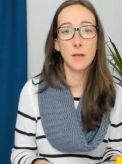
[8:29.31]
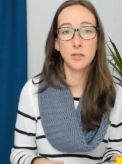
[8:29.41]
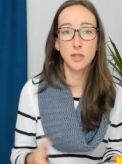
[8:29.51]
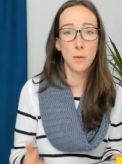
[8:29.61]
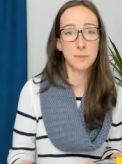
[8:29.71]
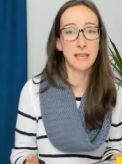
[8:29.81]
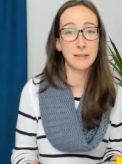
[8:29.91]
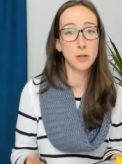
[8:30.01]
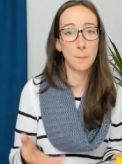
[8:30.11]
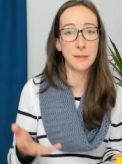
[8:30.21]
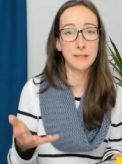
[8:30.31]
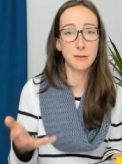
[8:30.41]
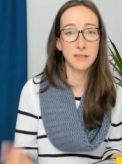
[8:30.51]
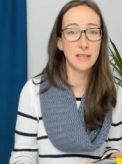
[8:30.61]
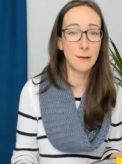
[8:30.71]
shops like
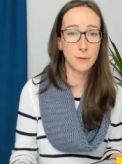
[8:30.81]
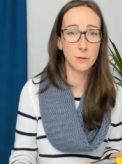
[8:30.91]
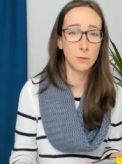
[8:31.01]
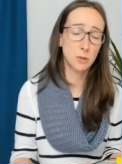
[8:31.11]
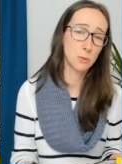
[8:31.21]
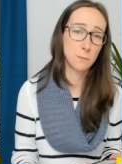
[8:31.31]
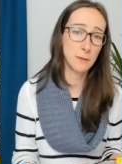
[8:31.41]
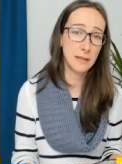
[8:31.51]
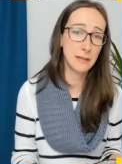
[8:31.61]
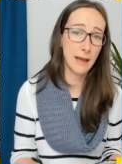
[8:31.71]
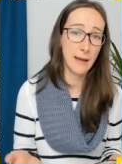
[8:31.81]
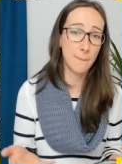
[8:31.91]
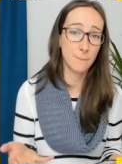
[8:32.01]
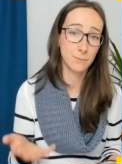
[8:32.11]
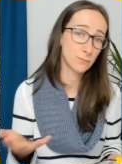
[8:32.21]
Torpedo 7, which would be
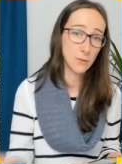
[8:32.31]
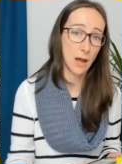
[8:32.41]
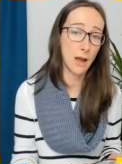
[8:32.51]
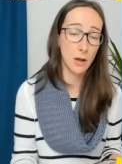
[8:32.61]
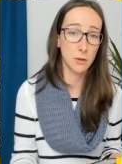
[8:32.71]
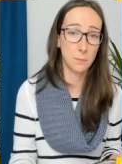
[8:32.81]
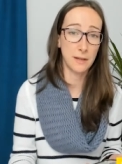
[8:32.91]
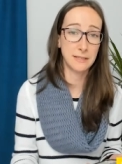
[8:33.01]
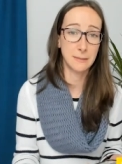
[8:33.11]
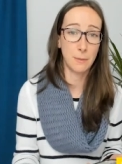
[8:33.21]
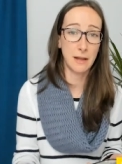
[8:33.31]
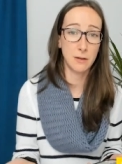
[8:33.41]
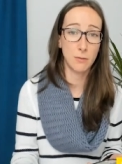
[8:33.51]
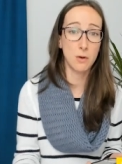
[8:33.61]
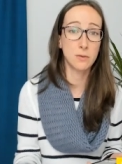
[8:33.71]
a good place to buy
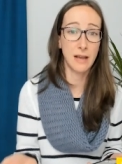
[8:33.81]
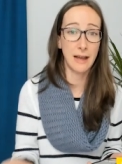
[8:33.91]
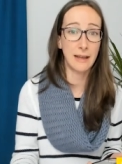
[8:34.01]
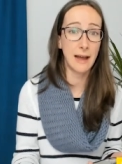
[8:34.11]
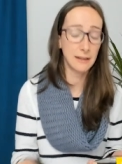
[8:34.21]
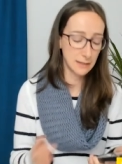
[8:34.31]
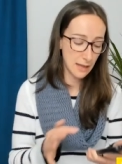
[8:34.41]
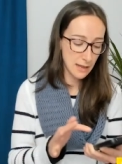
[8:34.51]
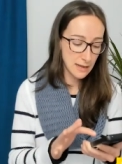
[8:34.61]
your own kayak.